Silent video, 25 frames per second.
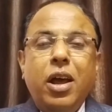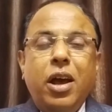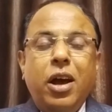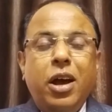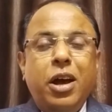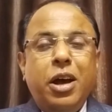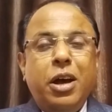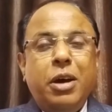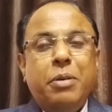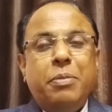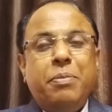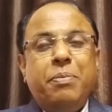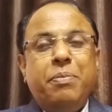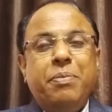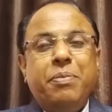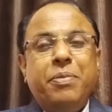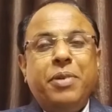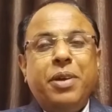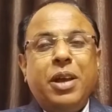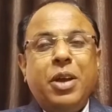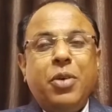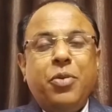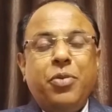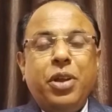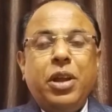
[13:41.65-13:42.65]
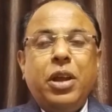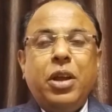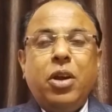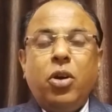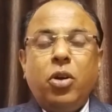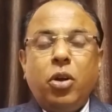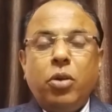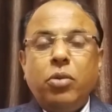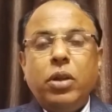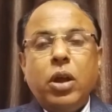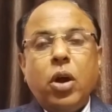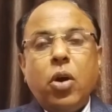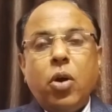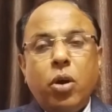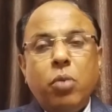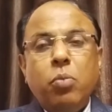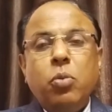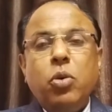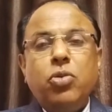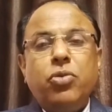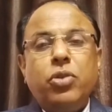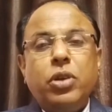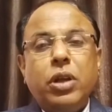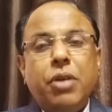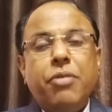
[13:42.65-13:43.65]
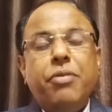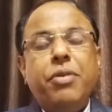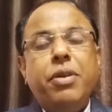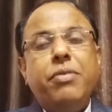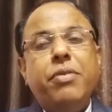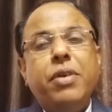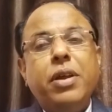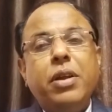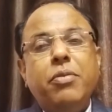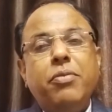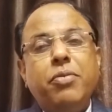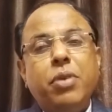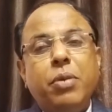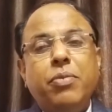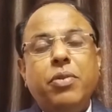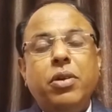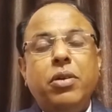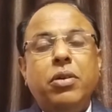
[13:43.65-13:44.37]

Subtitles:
uh, almost everyone